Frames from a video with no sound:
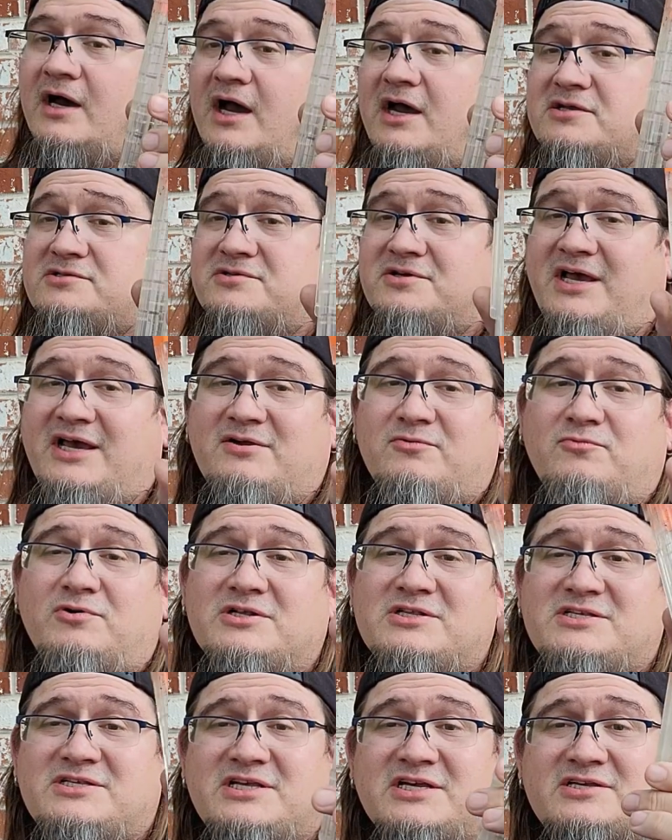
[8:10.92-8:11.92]
I also had
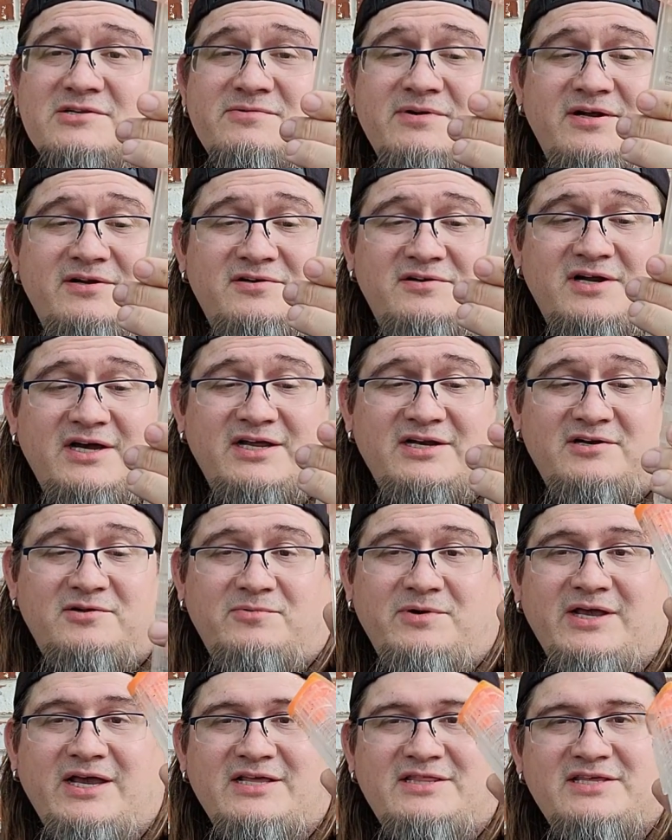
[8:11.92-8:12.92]
one 6-rounder hiding
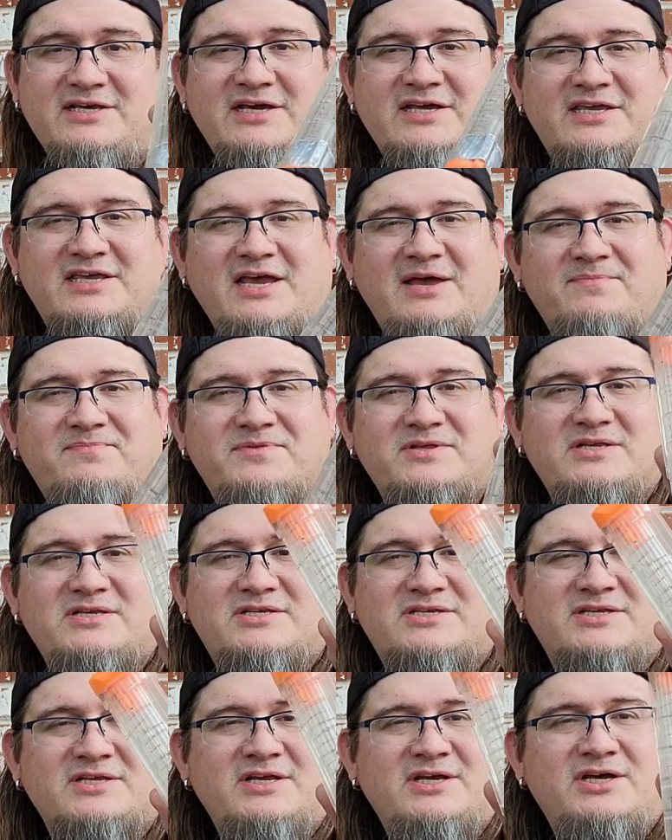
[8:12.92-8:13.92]
away. I think I kept
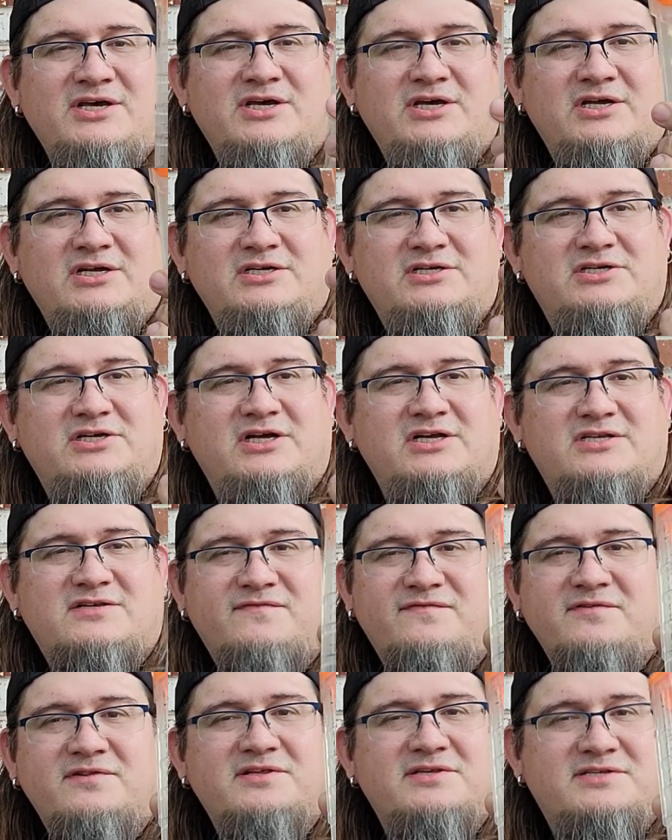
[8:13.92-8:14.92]
this just
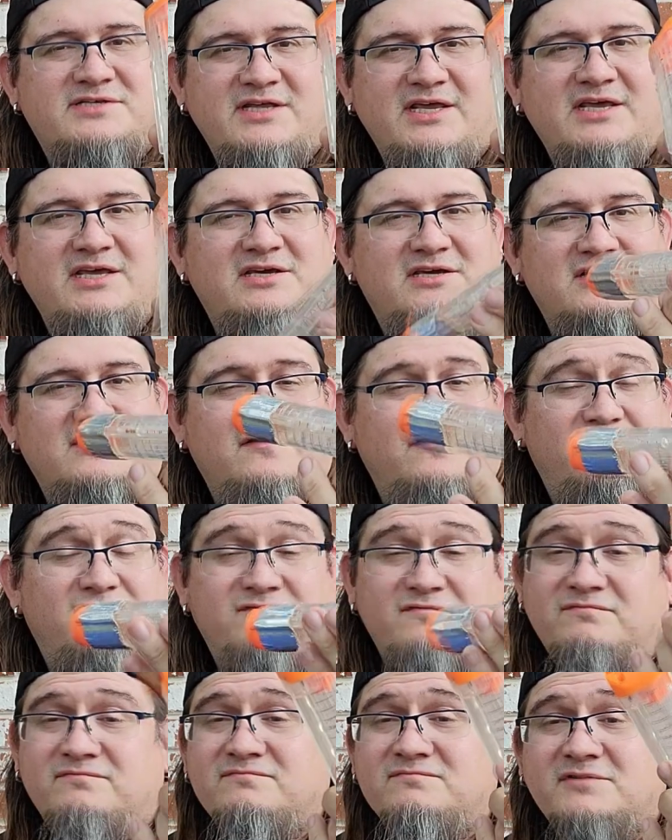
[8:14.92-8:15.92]
for the sake of
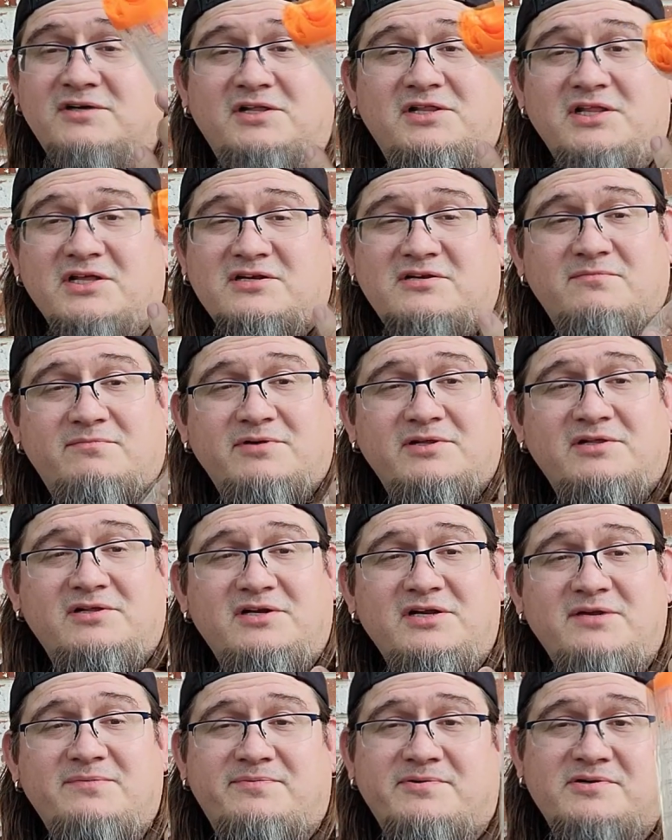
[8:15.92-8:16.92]

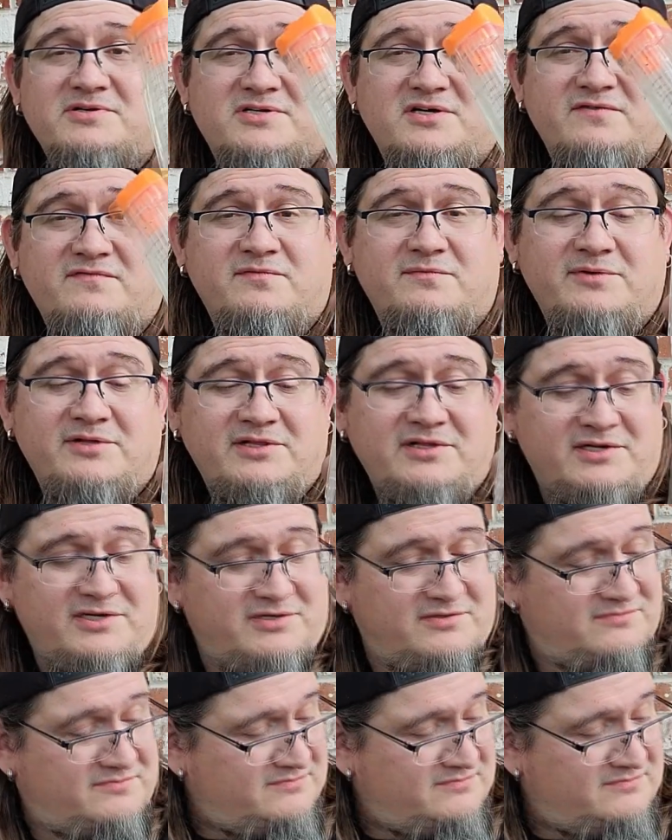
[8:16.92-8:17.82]
collectability, preservability.